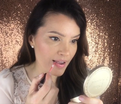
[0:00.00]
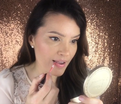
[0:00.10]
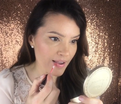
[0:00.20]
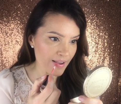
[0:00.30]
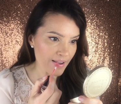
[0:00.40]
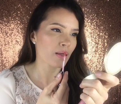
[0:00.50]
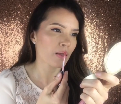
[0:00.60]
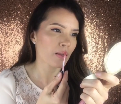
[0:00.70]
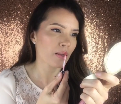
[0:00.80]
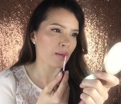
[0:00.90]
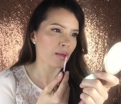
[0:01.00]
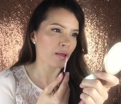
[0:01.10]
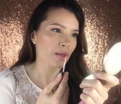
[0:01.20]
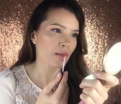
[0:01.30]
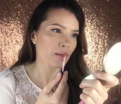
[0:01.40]

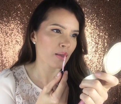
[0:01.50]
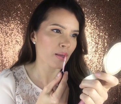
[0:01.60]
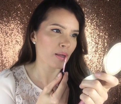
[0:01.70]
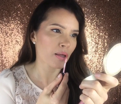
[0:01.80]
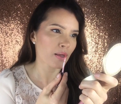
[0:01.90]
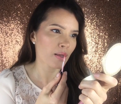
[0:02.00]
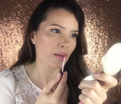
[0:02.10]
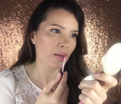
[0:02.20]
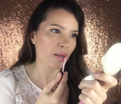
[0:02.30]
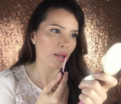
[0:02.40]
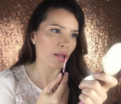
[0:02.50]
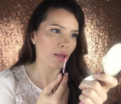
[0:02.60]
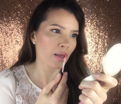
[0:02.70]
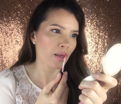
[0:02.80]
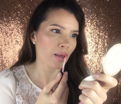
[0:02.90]

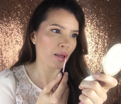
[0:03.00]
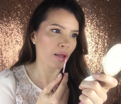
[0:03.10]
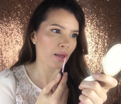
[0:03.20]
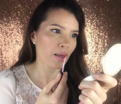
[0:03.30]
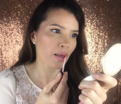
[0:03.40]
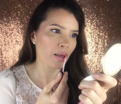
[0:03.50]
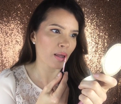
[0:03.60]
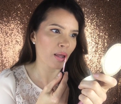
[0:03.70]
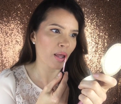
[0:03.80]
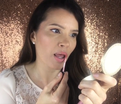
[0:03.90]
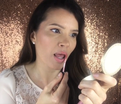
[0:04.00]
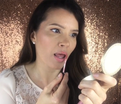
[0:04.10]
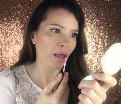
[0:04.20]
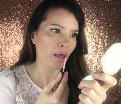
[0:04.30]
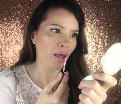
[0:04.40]

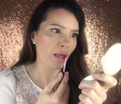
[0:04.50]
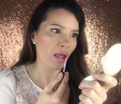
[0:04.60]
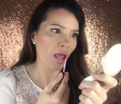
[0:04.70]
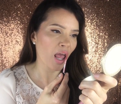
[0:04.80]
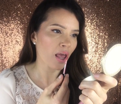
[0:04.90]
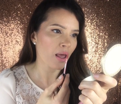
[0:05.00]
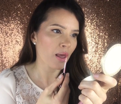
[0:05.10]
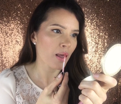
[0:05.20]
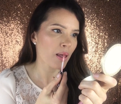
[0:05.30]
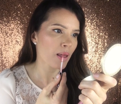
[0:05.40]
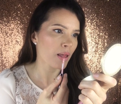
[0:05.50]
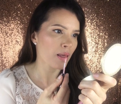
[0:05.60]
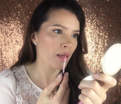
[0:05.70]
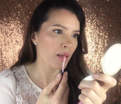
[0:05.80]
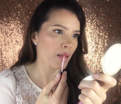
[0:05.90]

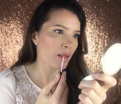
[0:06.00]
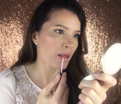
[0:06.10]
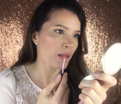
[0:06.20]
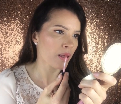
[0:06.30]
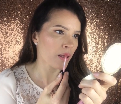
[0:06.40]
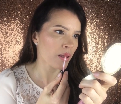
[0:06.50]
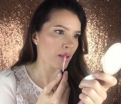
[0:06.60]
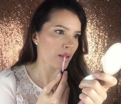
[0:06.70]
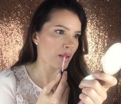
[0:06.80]
Nobody speaks.